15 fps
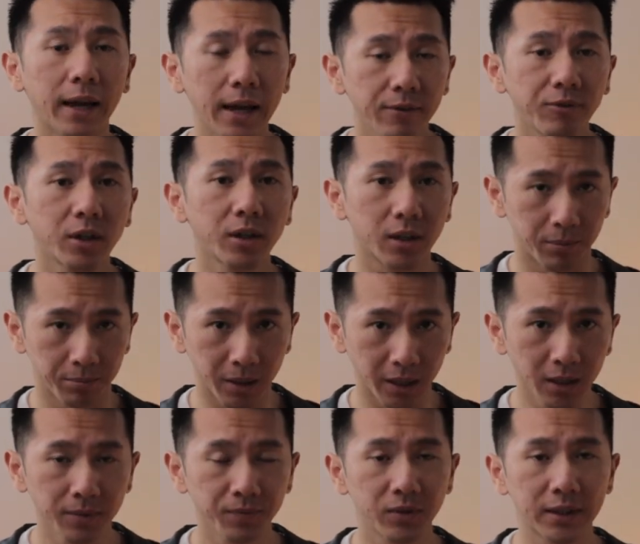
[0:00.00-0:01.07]
every
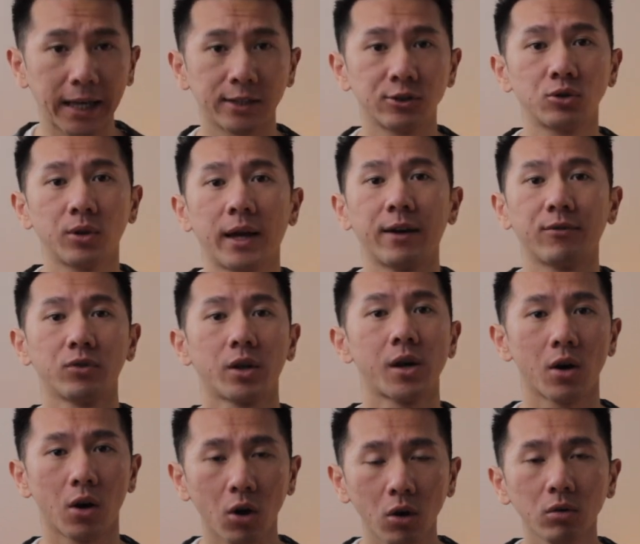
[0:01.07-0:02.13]
company tends to have their
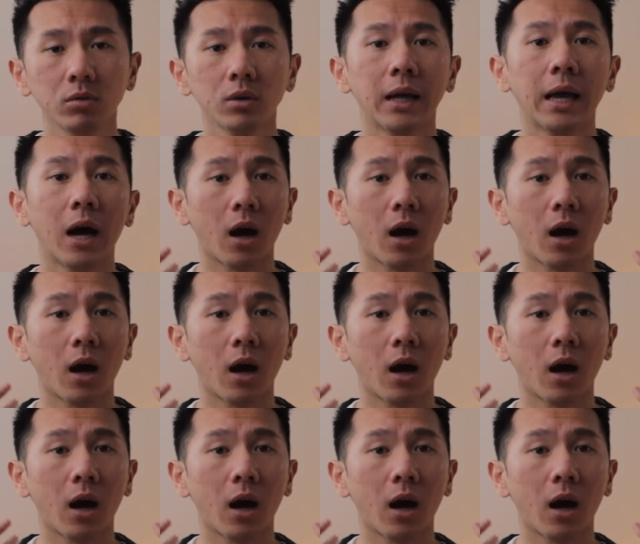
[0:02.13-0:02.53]
own